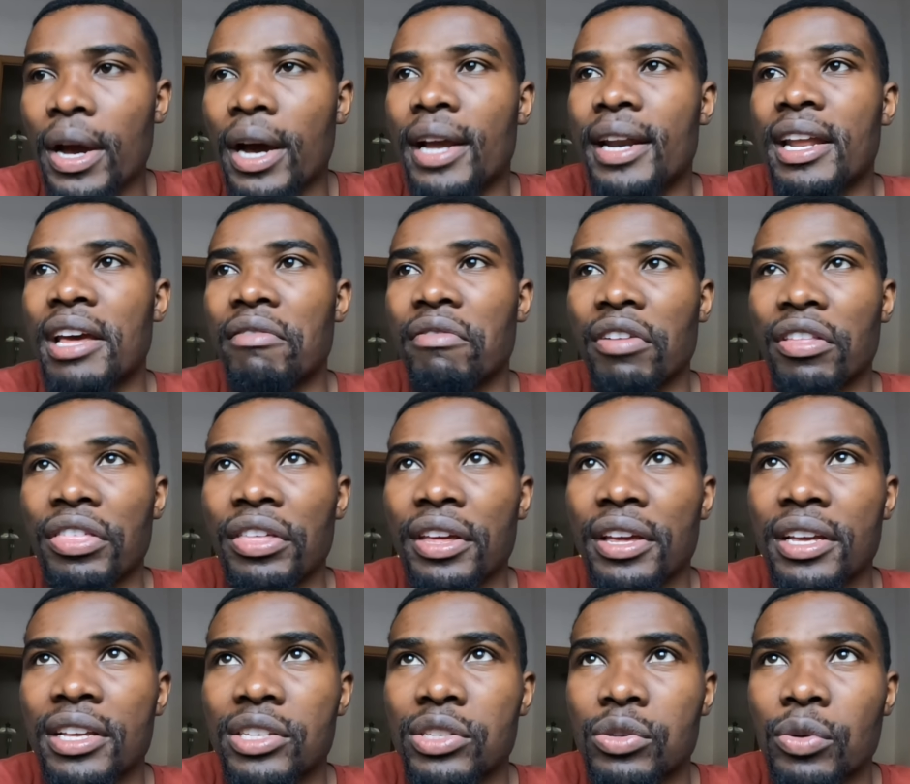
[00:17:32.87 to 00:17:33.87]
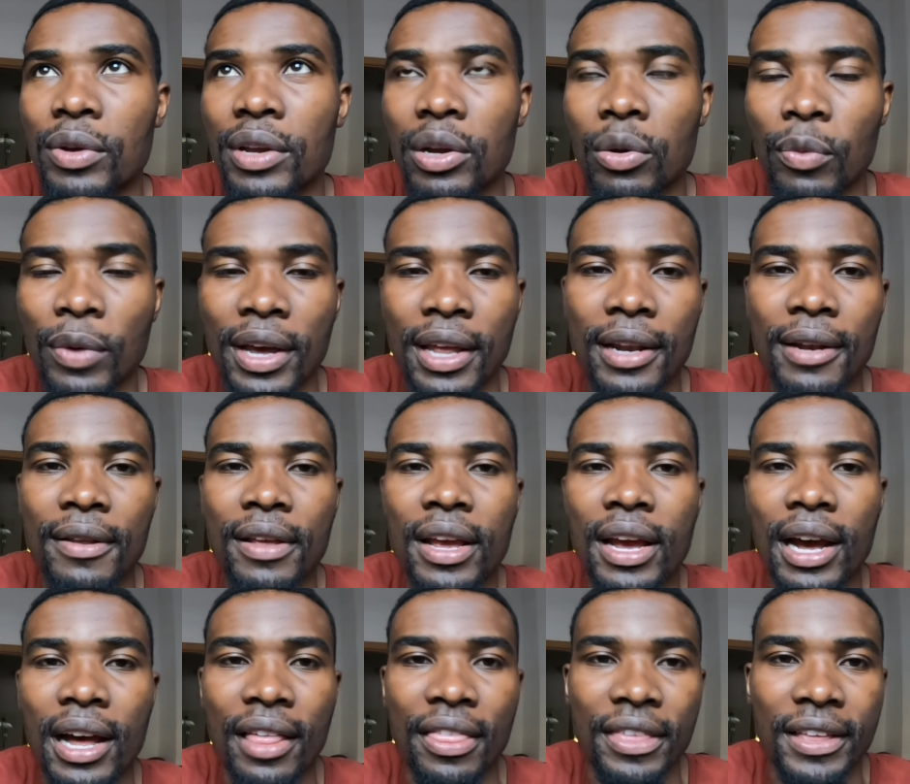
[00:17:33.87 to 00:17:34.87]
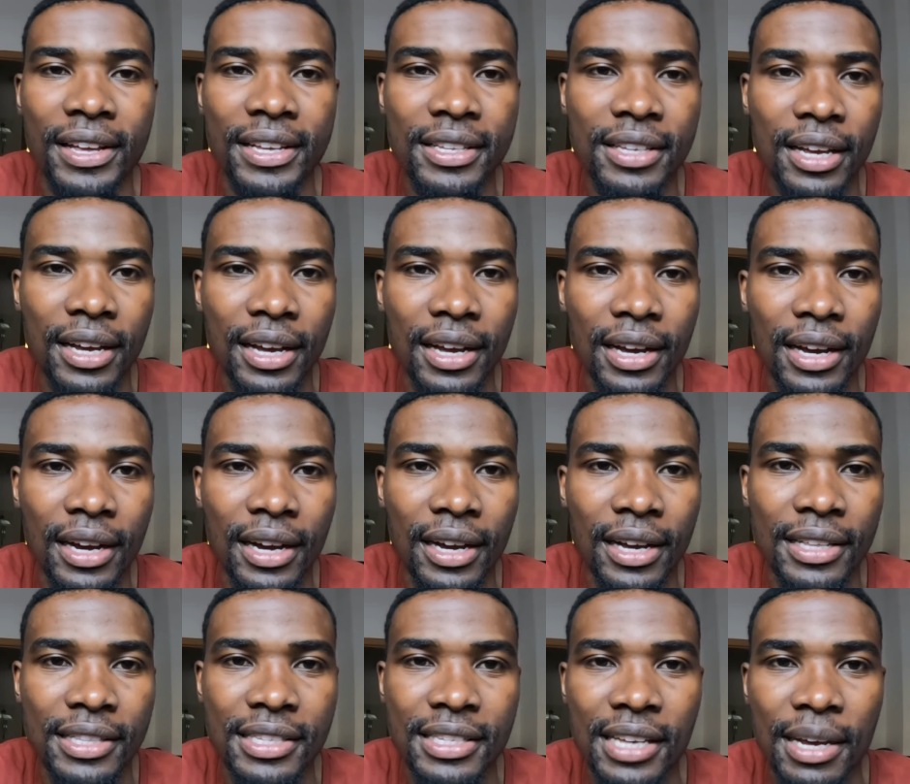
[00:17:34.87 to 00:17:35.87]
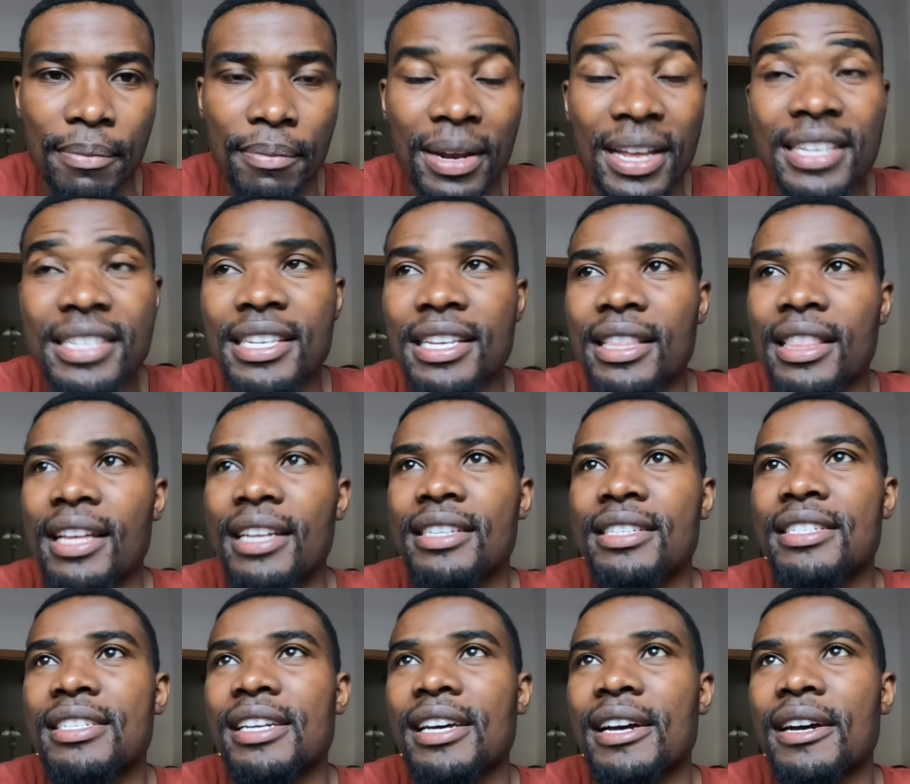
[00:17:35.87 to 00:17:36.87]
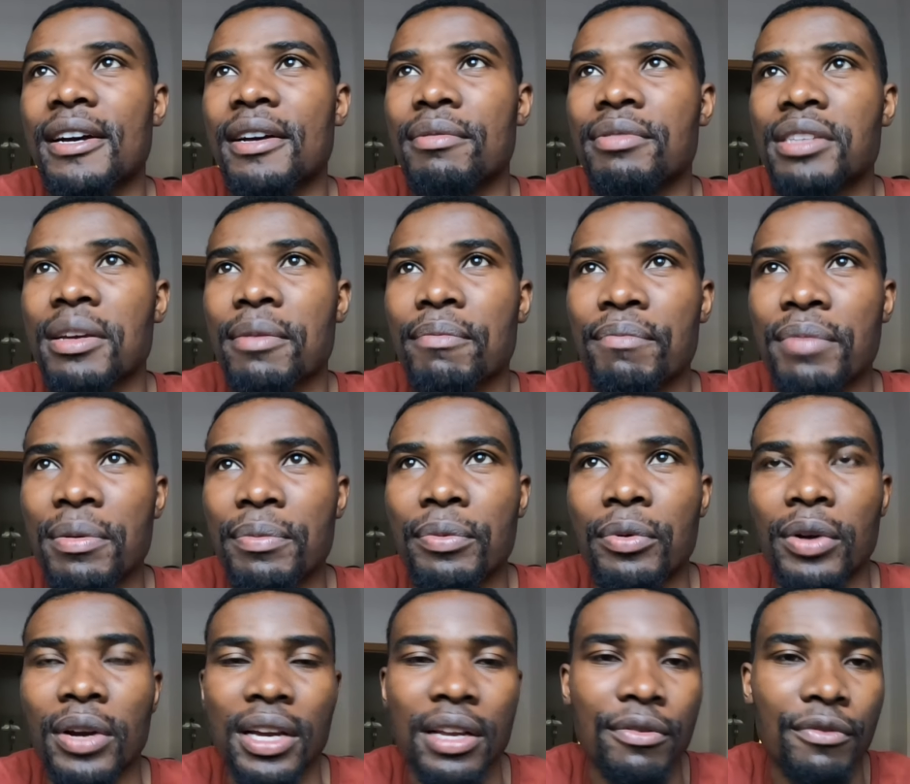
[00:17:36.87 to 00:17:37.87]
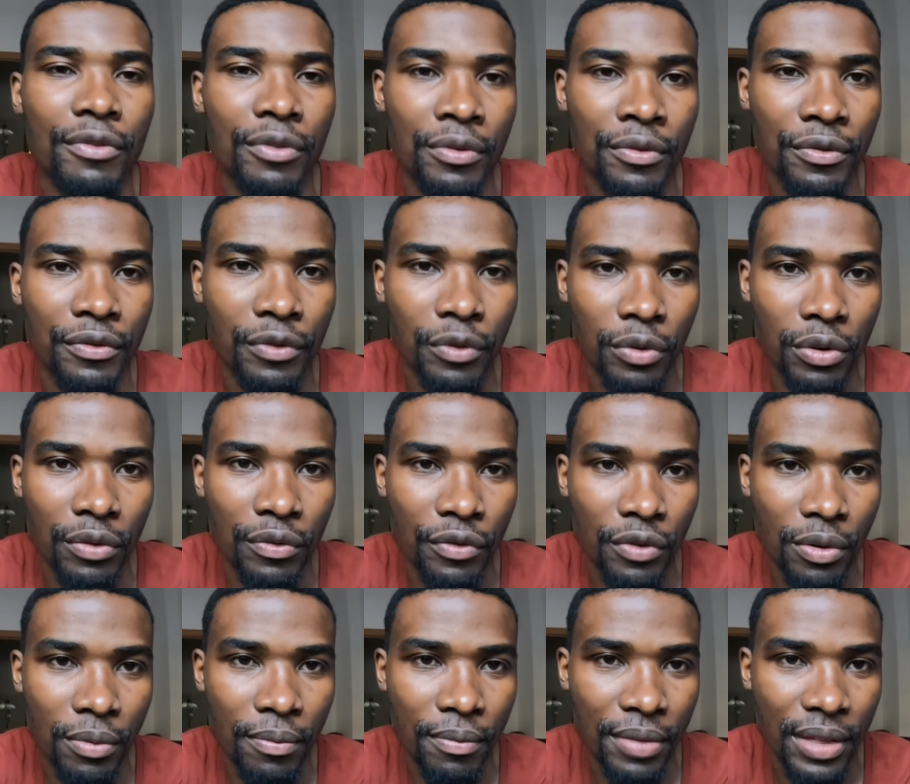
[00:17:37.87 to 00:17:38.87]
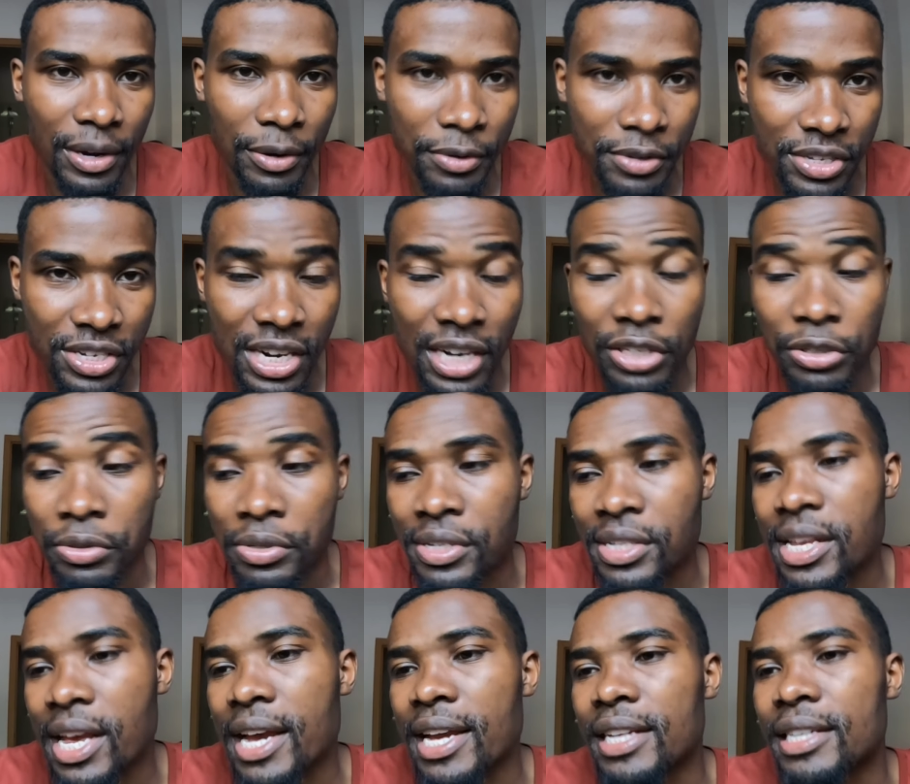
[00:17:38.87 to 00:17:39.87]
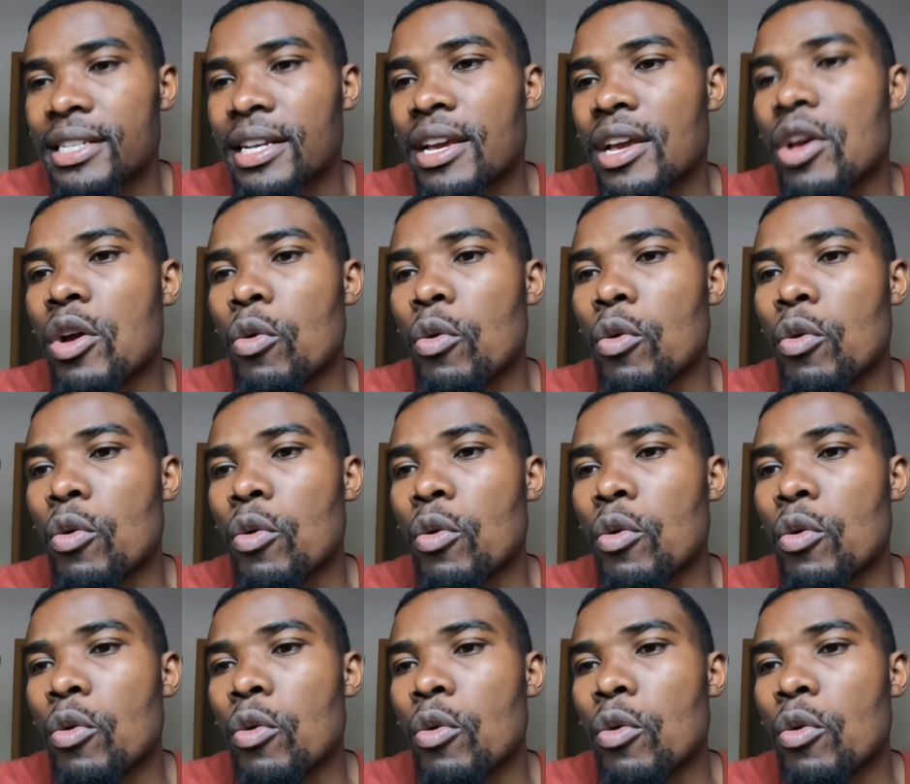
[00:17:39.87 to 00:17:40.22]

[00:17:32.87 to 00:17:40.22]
And everything is going well. I think it's a blessing that some people get food from the construction site.